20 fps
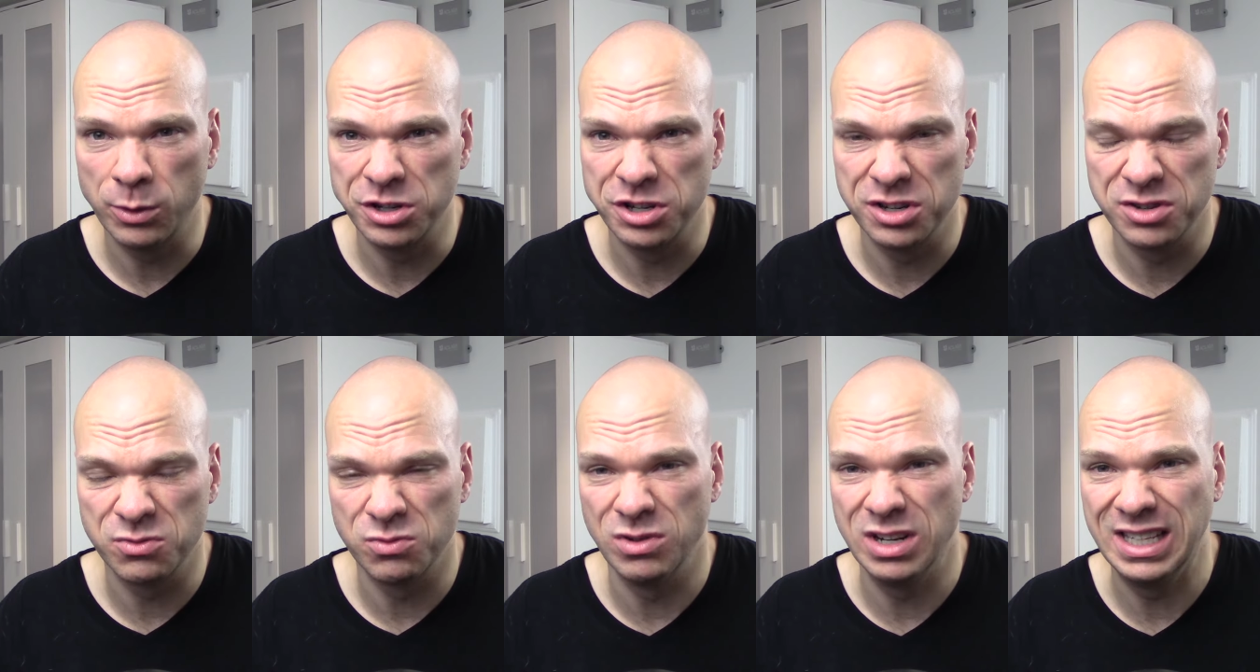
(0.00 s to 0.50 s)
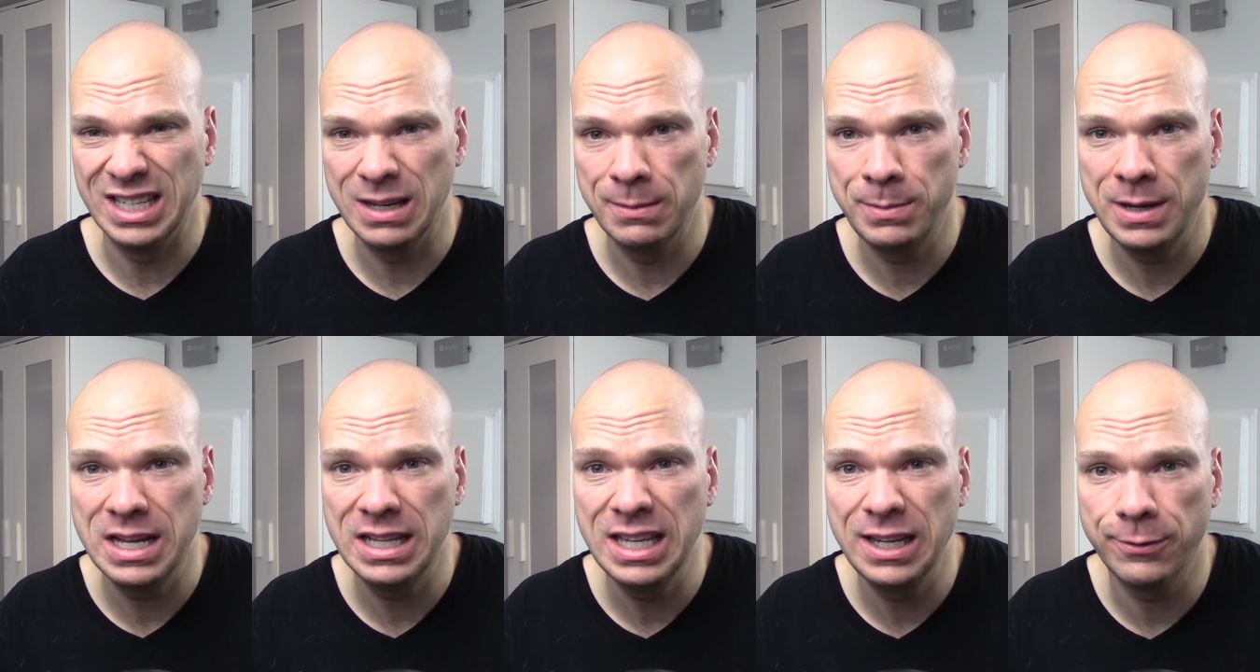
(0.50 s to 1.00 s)
which is really
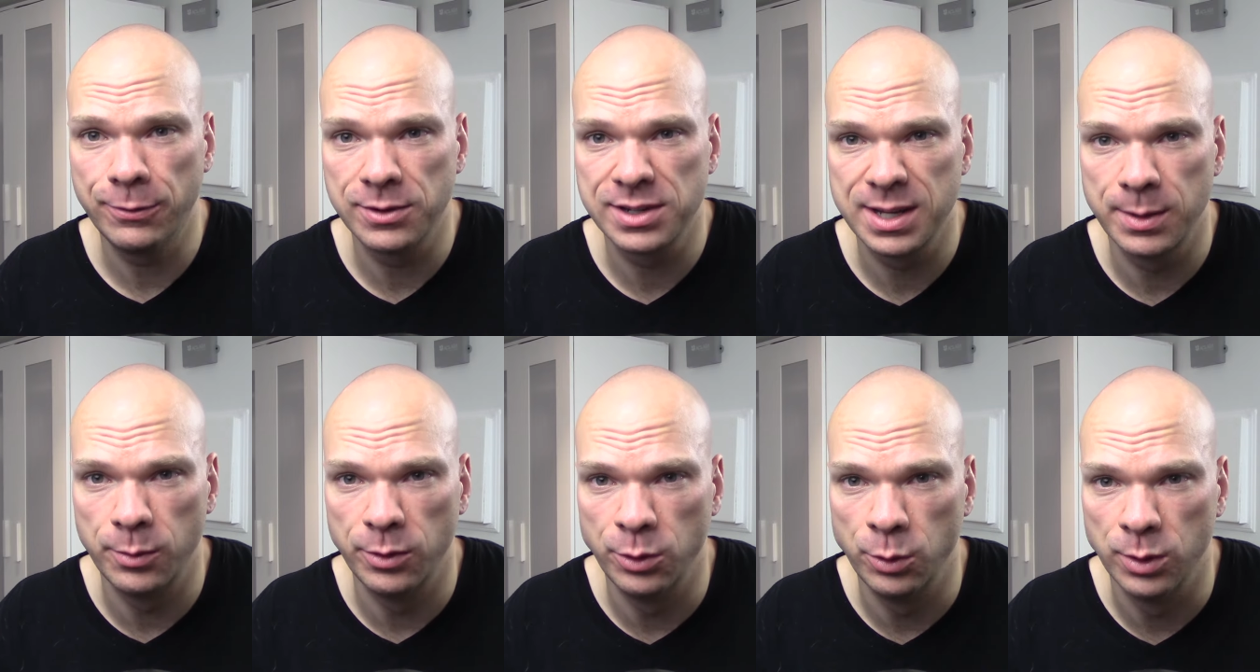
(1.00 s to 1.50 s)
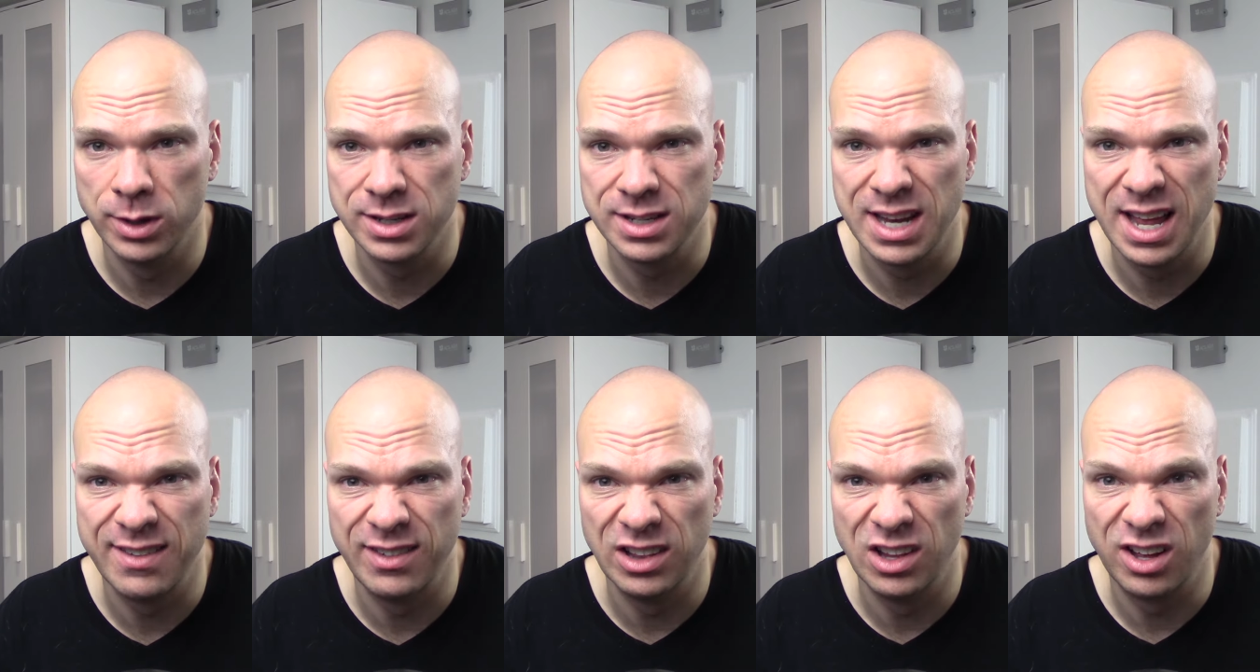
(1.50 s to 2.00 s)
appealing for someone who
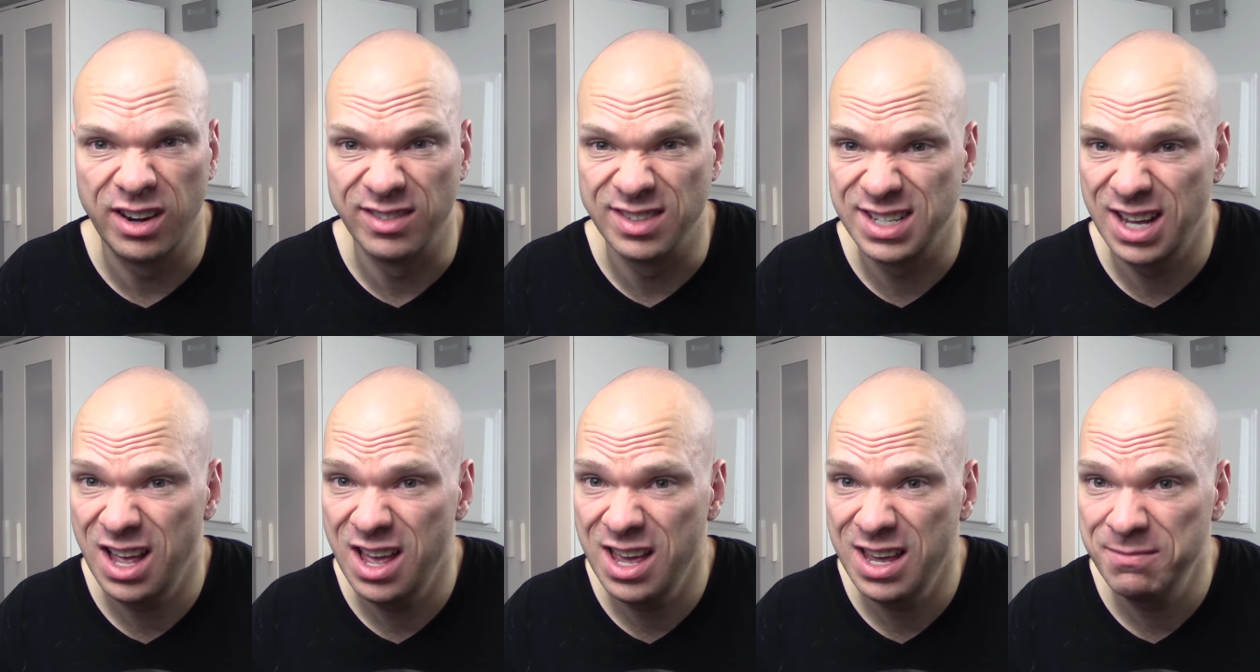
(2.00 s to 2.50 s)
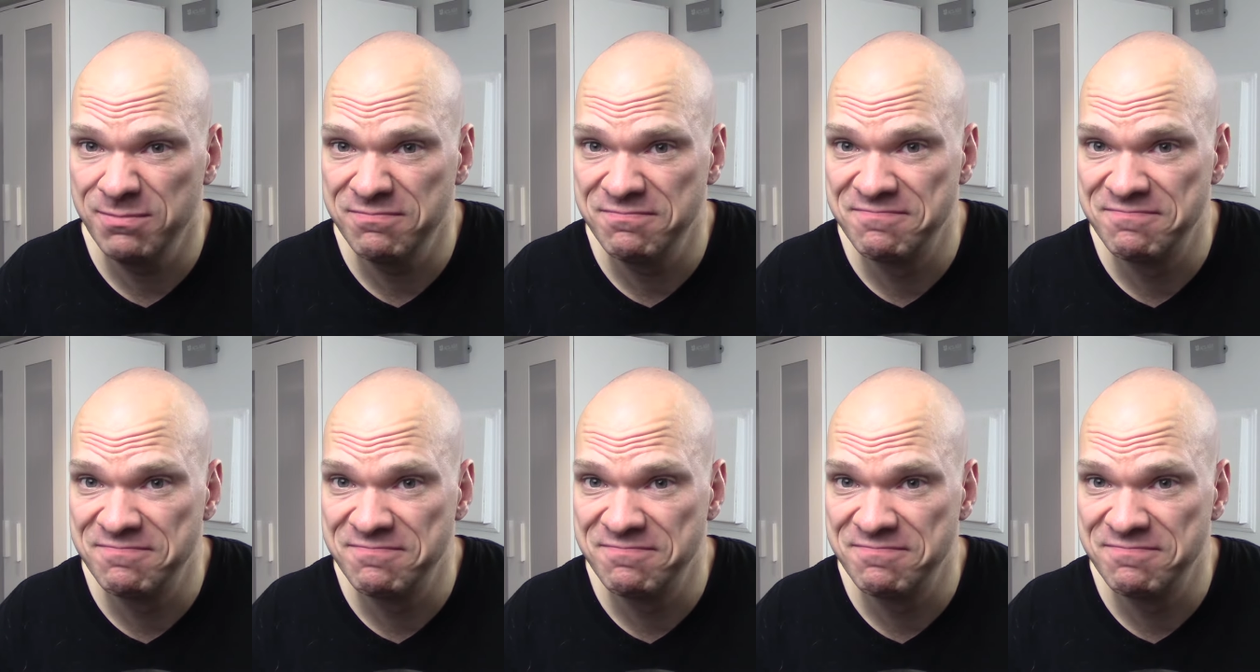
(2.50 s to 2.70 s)
doesn't have a lot of time.